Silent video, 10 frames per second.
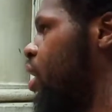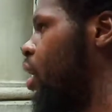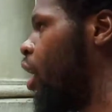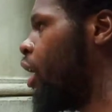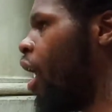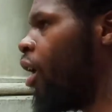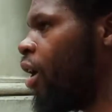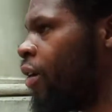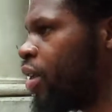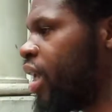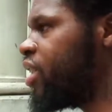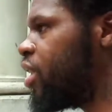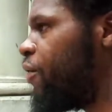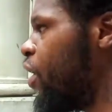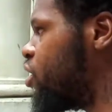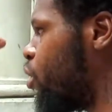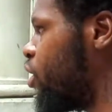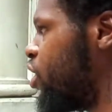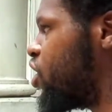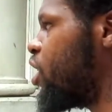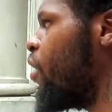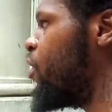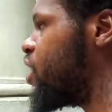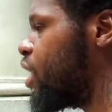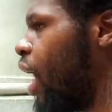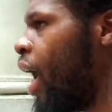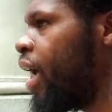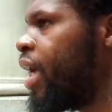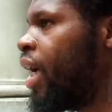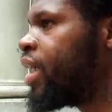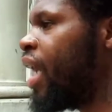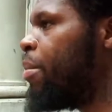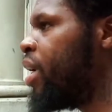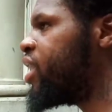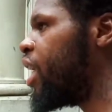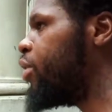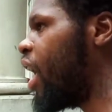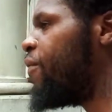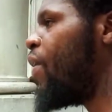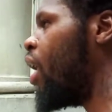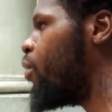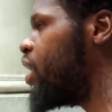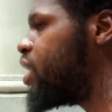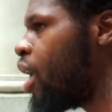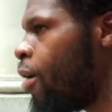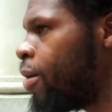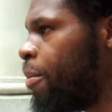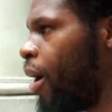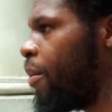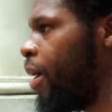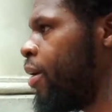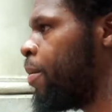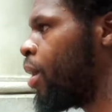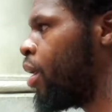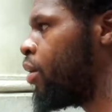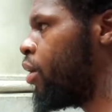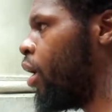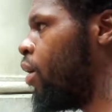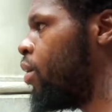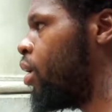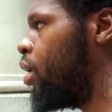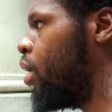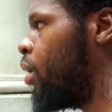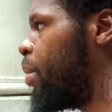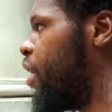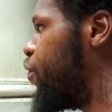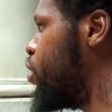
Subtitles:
and are of the nation of Israel and you're servants to God, then that means that you got to follow what he's talking about, man. You know? But if you